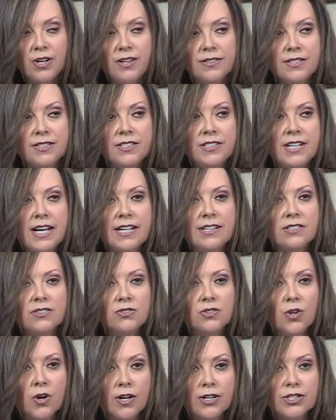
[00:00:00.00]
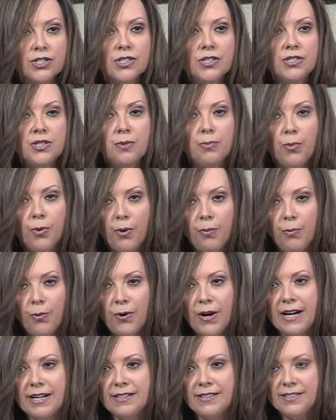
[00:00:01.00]
on the state's largest
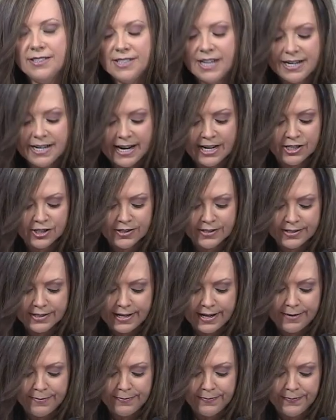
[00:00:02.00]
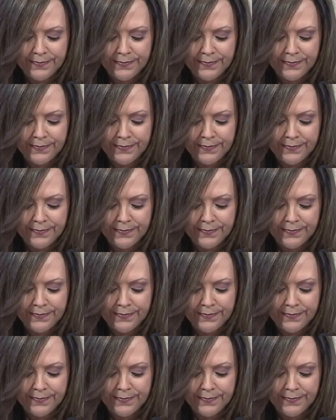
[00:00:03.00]
appropriated state agency.